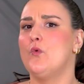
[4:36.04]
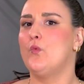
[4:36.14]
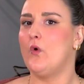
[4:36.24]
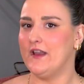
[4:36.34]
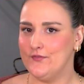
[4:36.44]

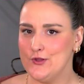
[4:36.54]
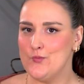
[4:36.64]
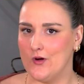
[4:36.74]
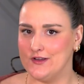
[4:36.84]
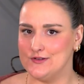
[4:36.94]
what if
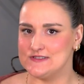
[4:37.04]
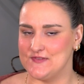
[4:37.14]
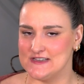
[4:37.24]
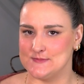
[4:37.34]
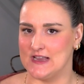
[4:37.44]
you want to use
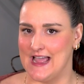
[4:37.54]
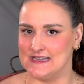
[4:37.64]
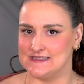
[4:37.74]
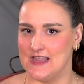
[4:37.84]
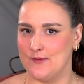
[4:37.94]
Facebook
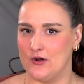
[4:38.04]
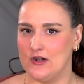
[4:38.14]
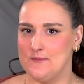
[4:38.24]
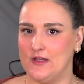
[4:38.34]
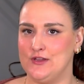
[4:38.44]
Ads
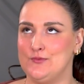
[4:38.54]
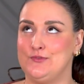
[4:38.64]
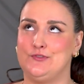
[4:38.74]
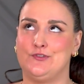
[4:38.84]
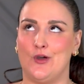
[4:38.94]
Library, but
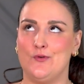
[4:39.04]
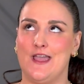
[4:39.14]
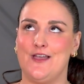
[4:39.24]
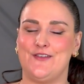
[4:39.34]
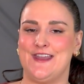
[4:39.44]
you don't
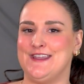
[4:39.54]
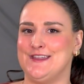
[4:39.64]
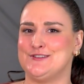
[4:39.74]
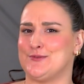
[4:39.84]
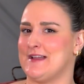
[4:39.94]
have
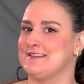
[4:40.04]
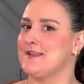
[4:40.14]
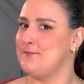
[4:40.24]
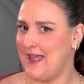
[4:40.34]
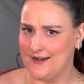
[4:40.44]
any direct
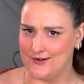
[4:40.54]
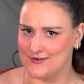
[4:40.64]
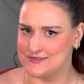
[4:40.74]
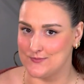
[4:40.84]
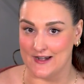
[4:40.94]

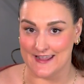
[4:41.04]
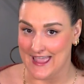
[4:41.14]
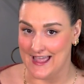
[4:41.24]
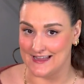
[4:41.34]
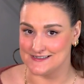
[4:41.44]
competitors running
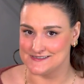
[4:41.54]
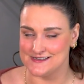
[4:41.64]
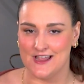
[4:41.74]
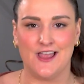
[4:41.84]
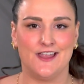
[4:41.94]
ads?
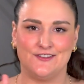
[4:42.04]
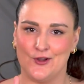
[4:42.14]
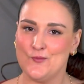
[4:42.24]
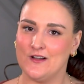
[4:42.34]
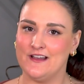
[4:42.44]

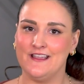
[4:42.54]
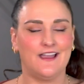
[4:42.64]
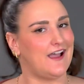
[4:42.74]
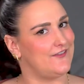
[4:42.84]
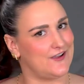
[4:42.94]
Don't worry,
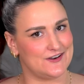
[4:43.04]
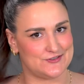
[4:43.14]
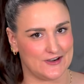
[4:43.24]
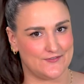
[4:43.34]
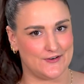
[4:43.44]
I've got a
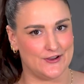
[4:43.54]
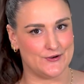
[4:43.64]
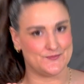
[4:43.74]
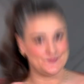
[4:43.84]
trick for you.